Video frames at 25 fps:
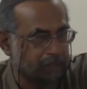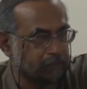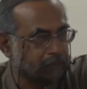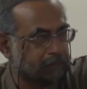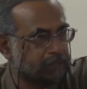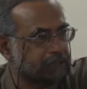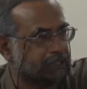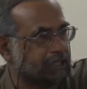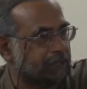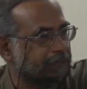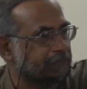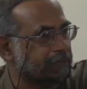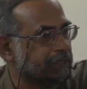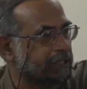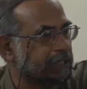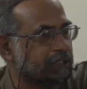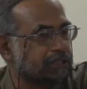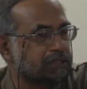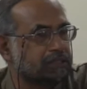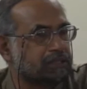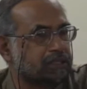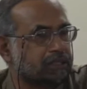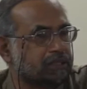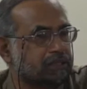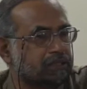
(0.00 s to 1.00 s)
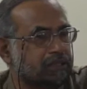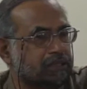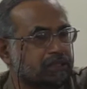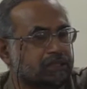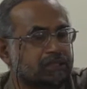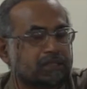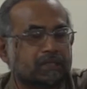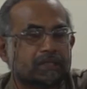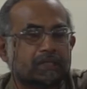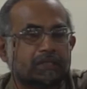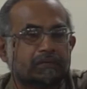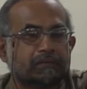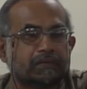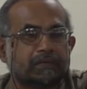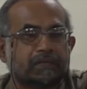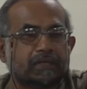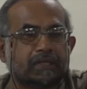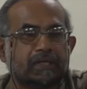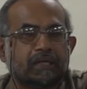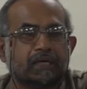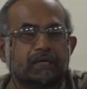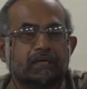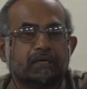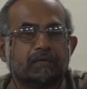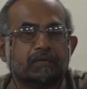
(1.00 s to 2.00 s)
what's happening in Chhattisgarh with
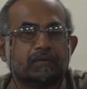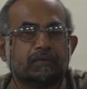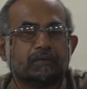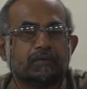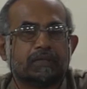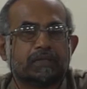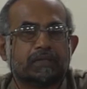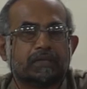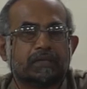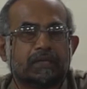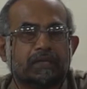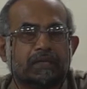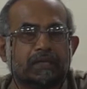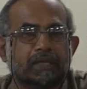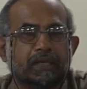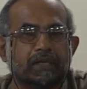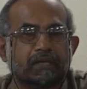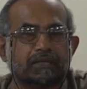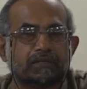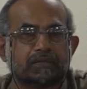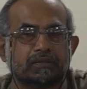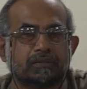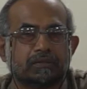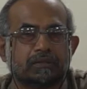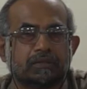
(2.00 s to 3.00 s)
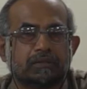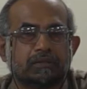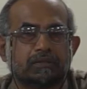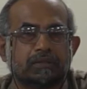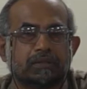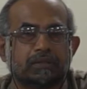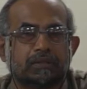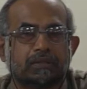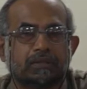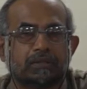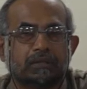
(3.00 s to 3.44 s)
regard to the attacks on